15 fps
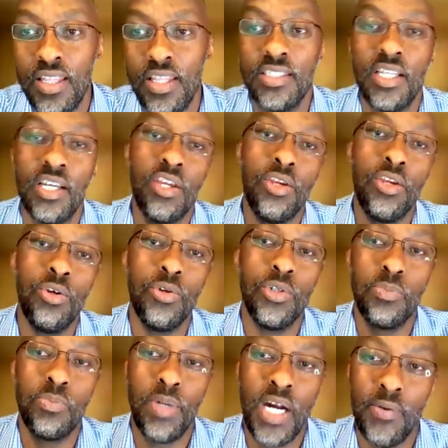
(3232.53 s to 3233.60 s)
There's a
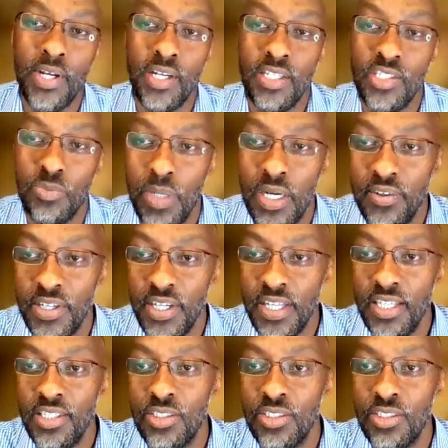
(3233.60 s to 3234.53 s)
huge power disparity.